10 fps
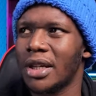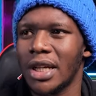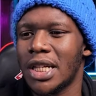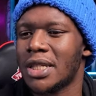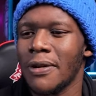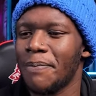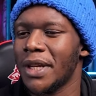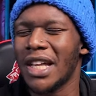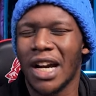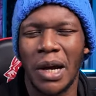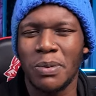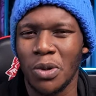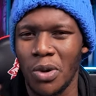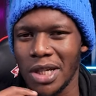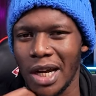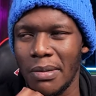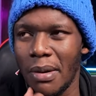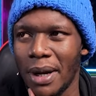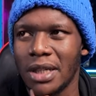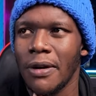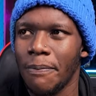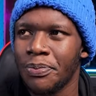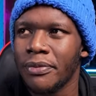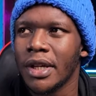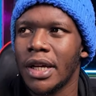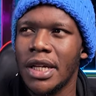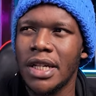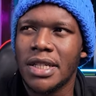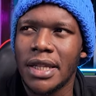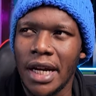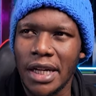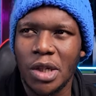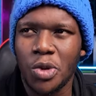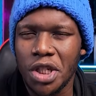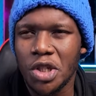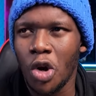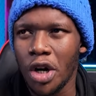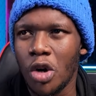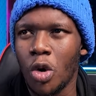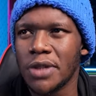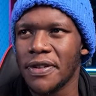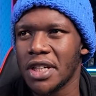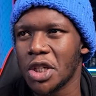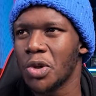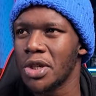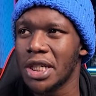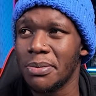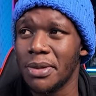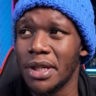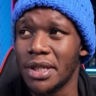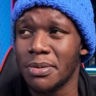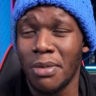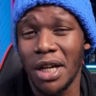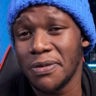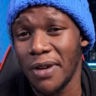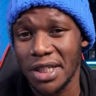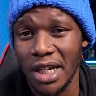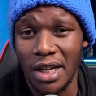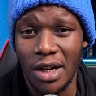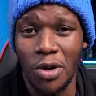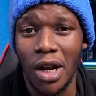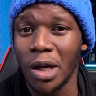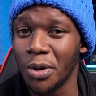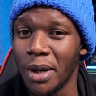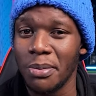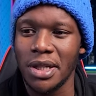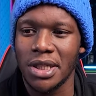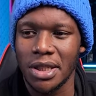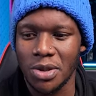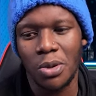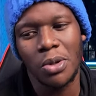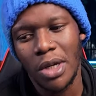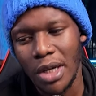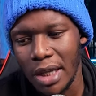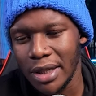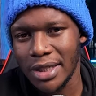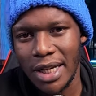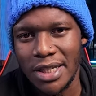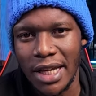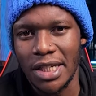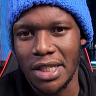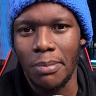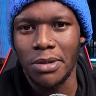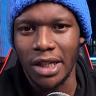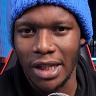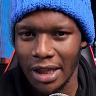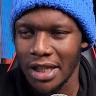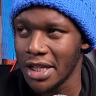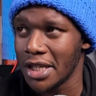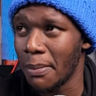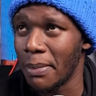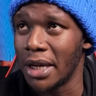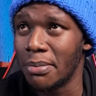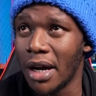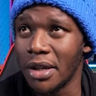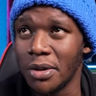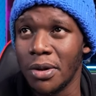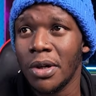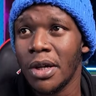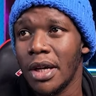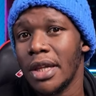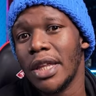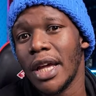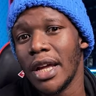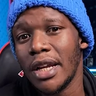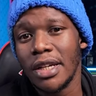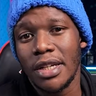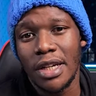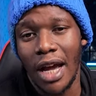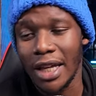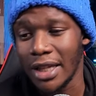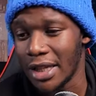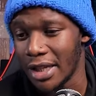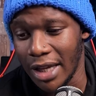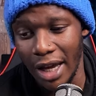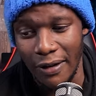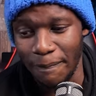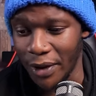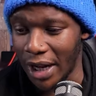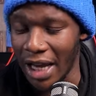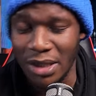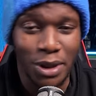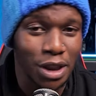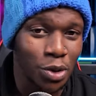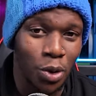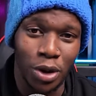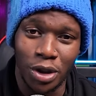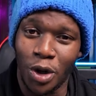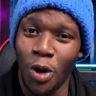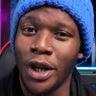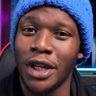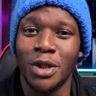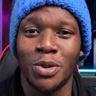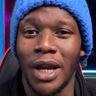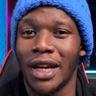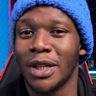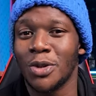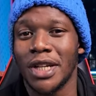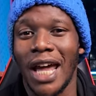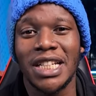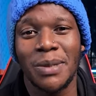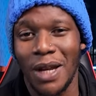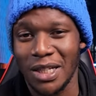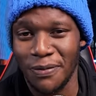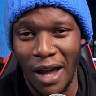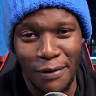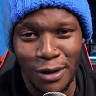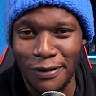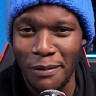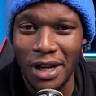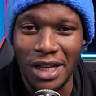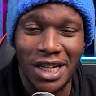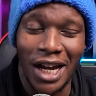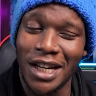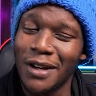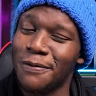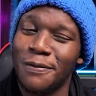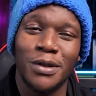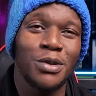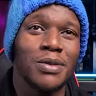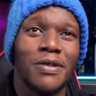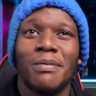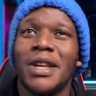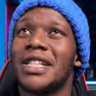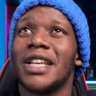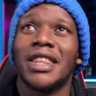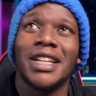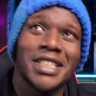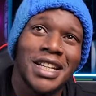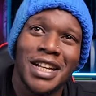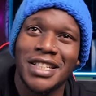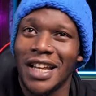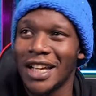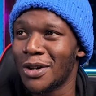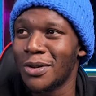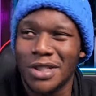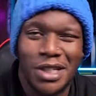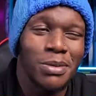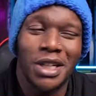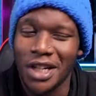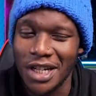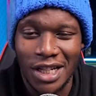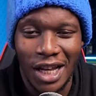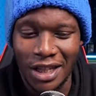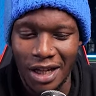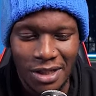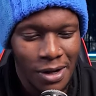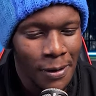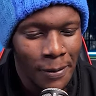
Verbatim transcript: It's either caps or goals, I can't remember. But the rate at which he's scoring goals for his national team is much faster than Ronaldo and Messi. So that's just saying something. Like, this is their main man, you know. Then, again, last-minute goal going into, like, it was 90 plus 5. It was 5 minutes added. It was 5 minutes and 30 seconds, like, something crazy like that.